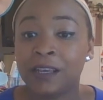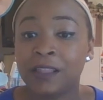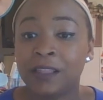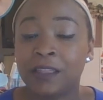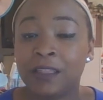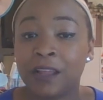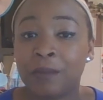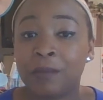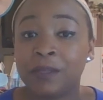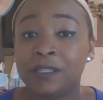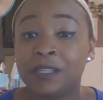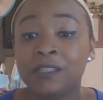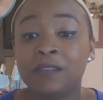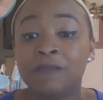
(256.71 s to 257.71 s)
the therapist
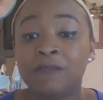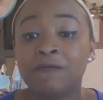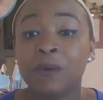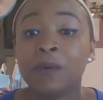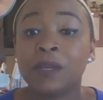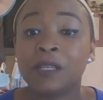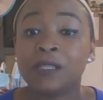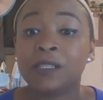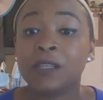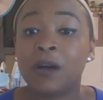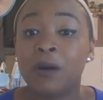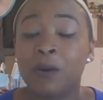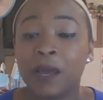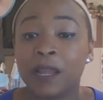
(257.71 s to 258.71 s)
doesn't focus
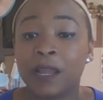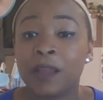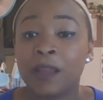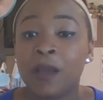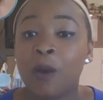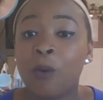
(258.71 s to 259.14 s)
on